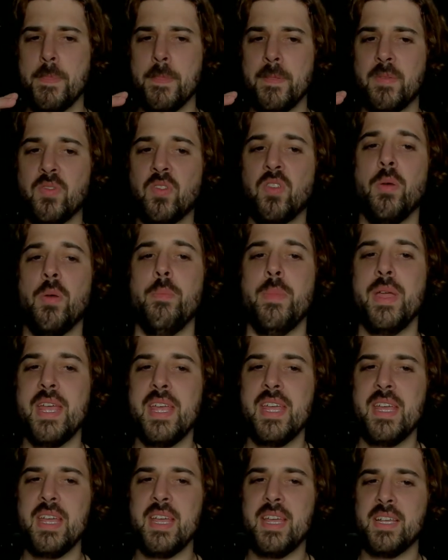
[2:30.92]
to
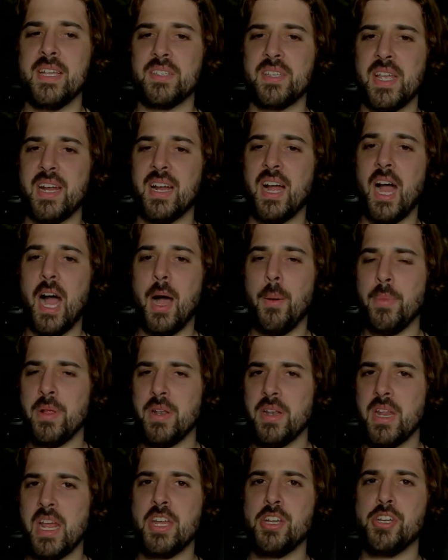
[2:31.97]
me, is a
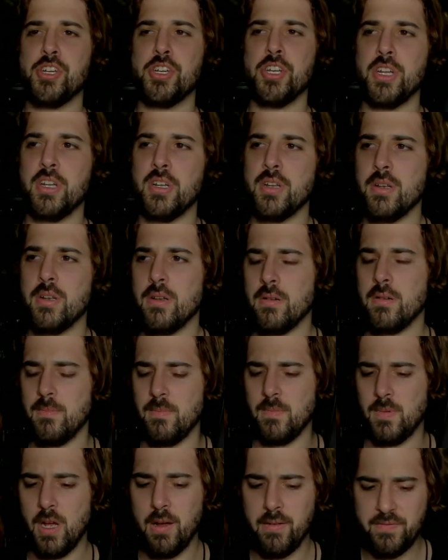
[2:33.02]
combination
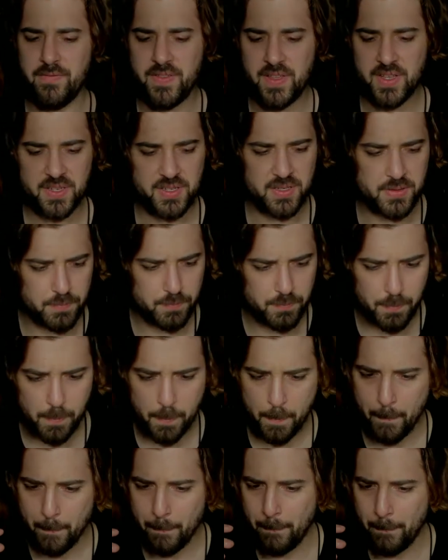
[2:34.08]
of this
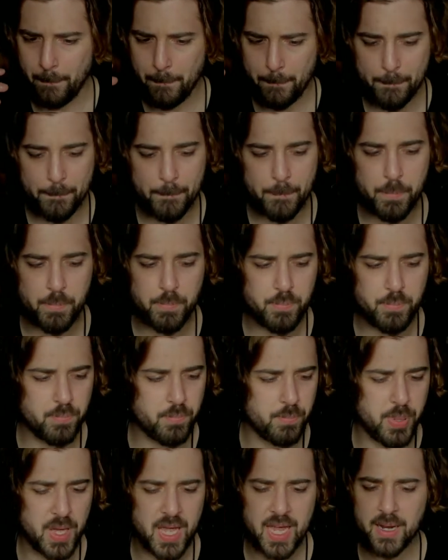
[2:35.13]

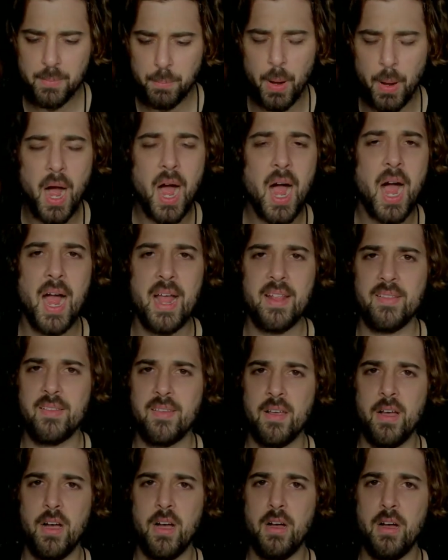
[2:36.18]
big pot
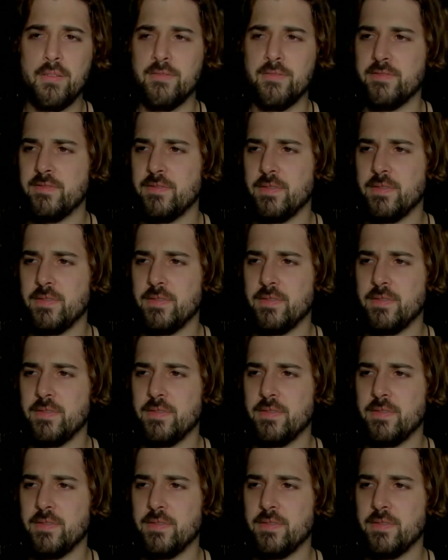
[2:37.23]
of